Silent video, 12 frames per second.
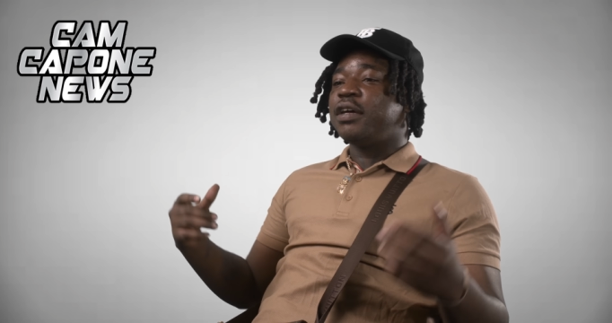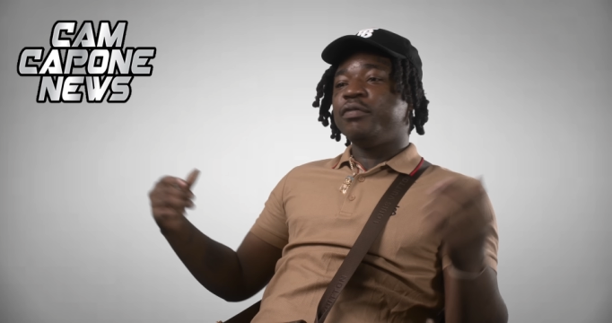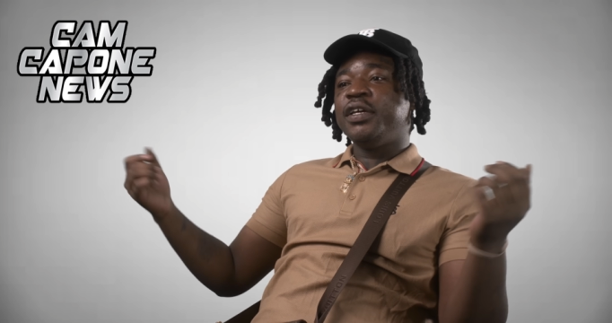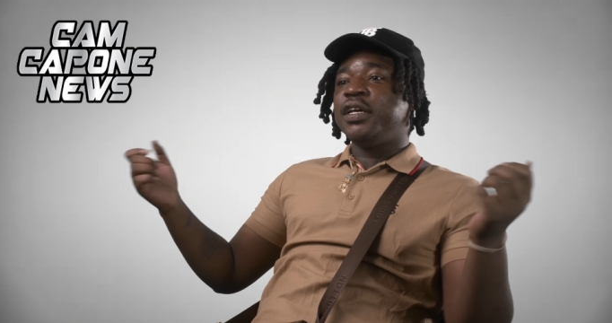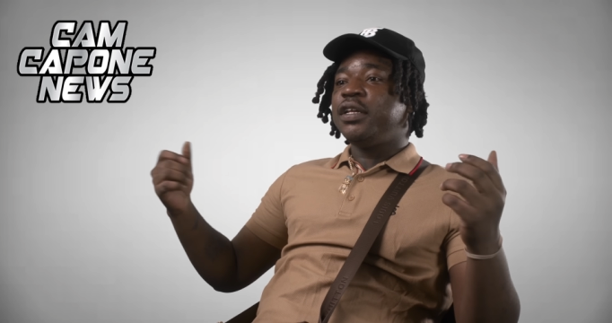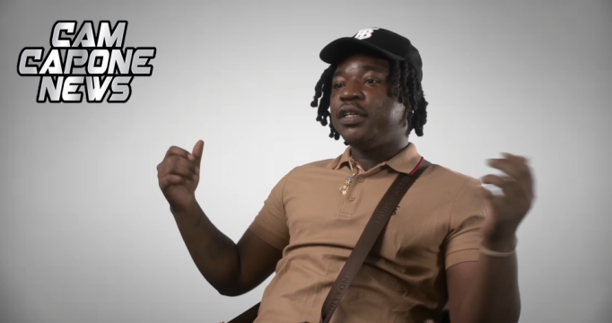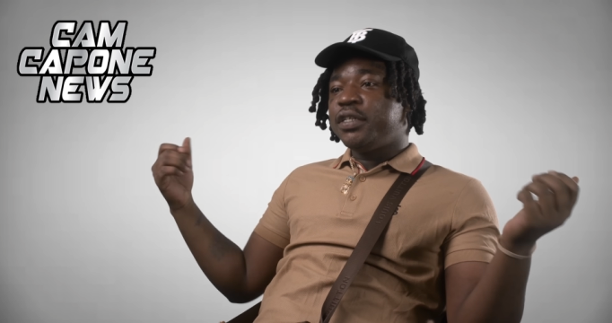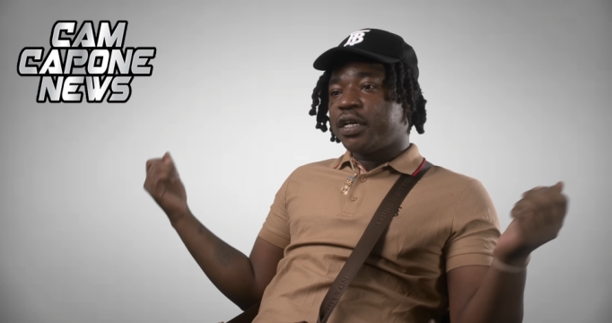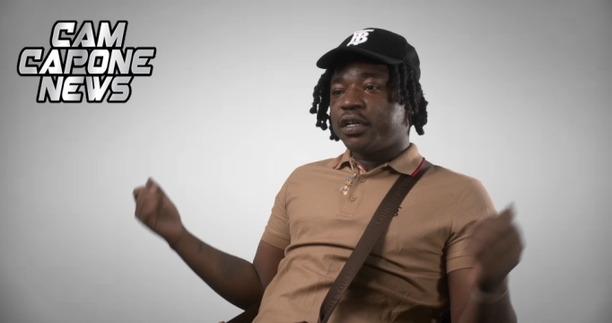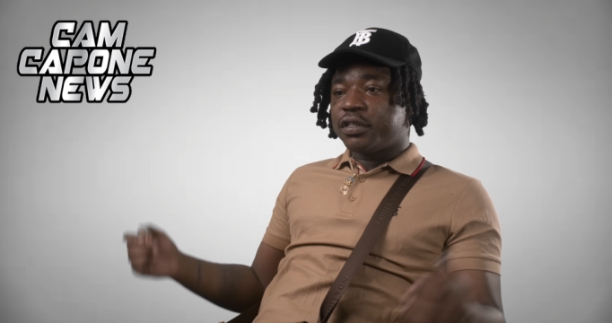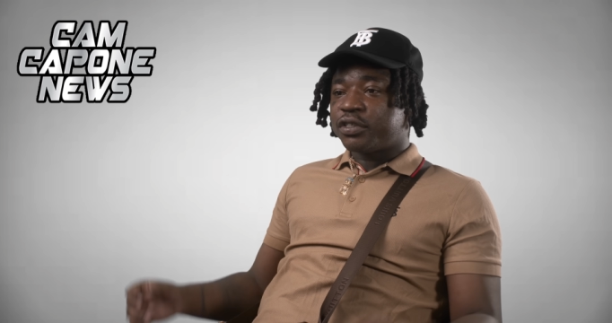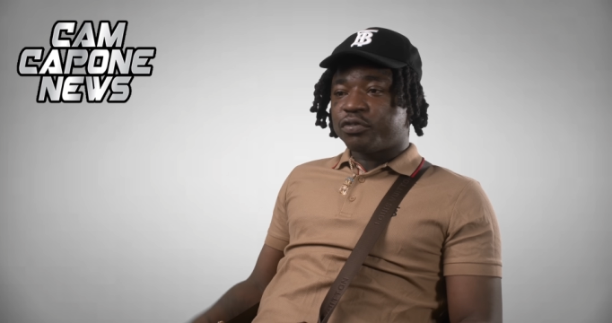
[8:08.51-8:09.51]
that we hitting each
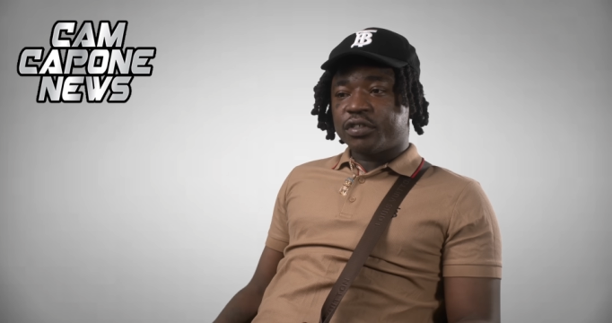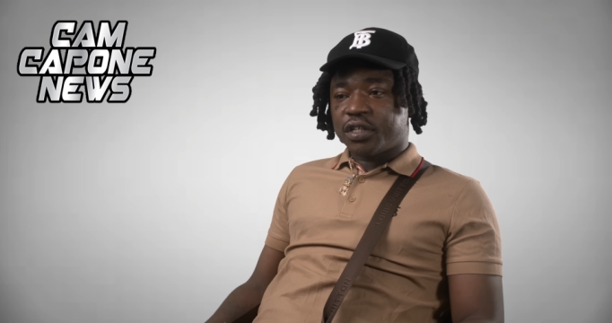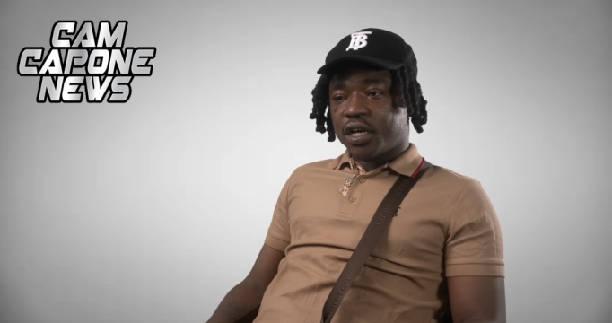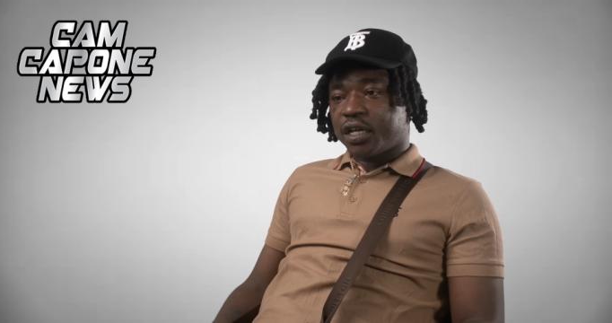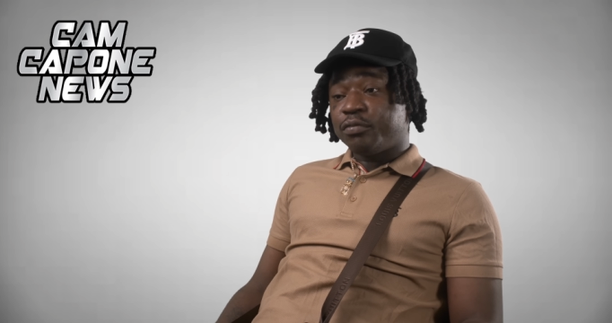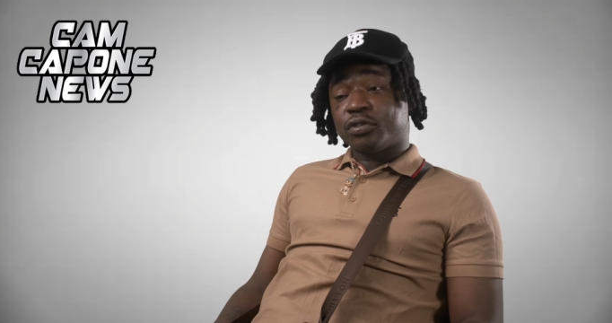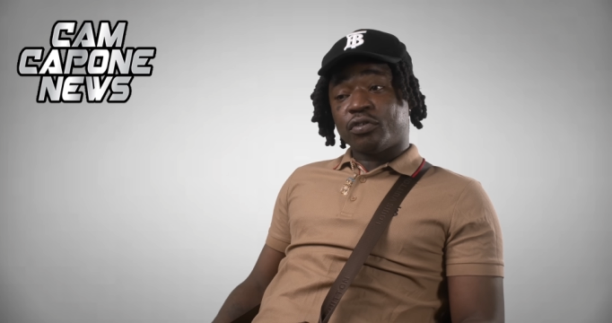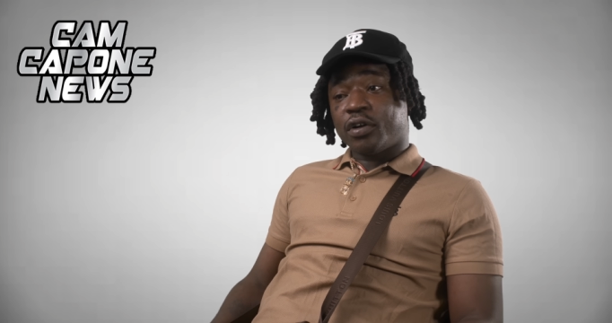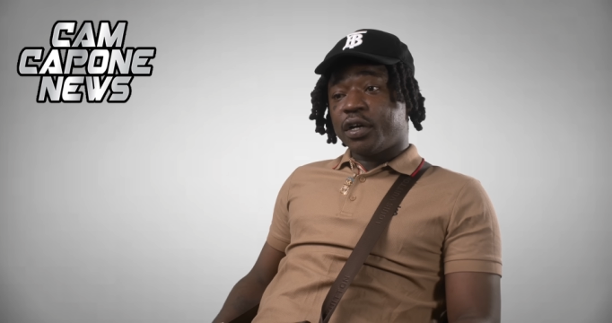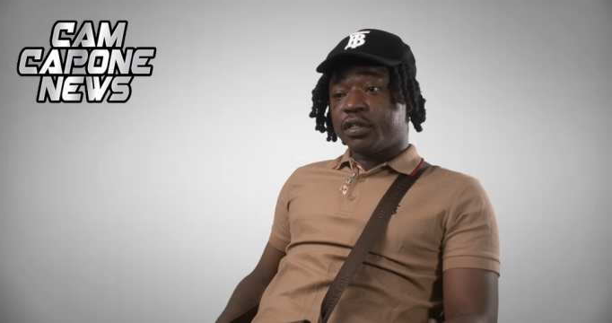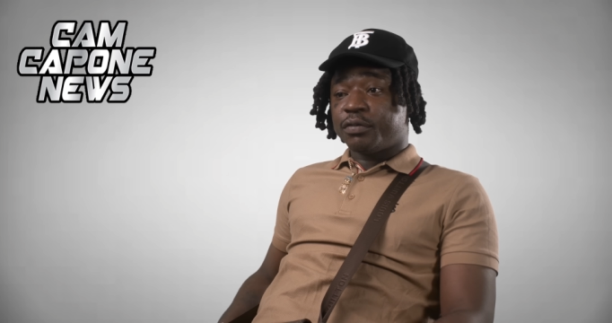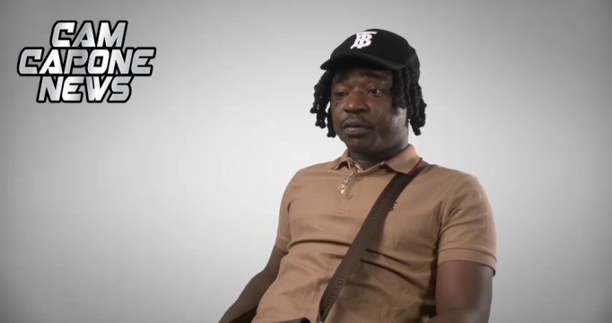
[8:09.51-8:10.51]
other. So it's like, it was
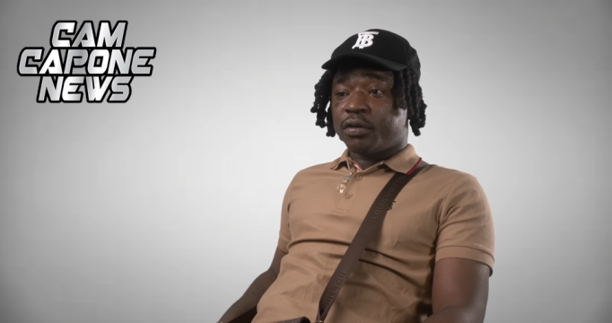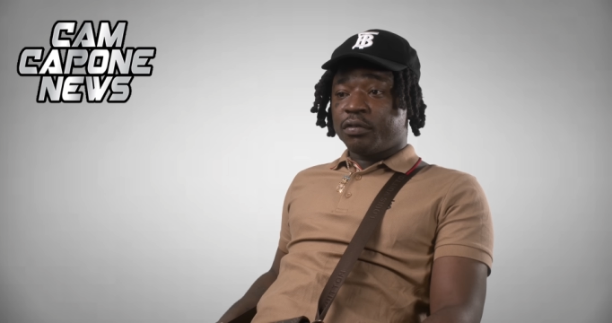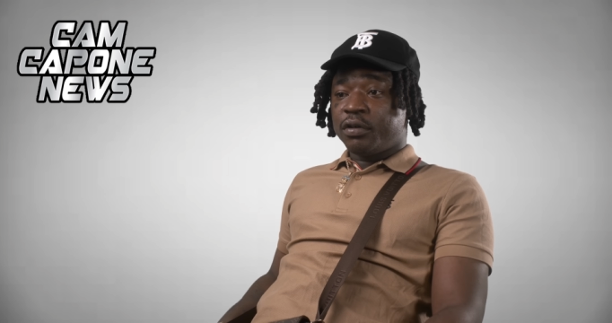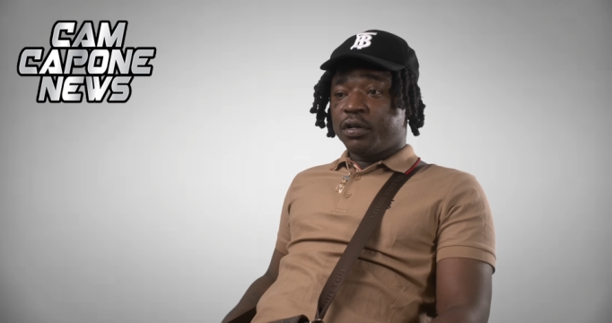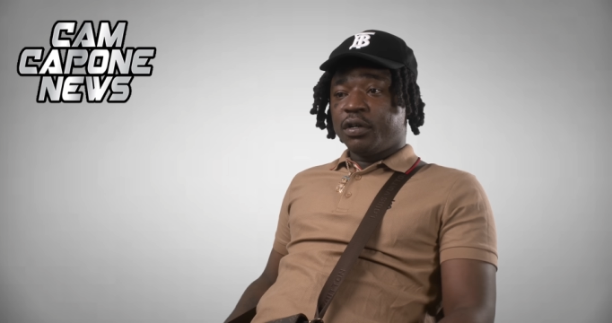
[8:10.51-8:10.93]
crazy, bro.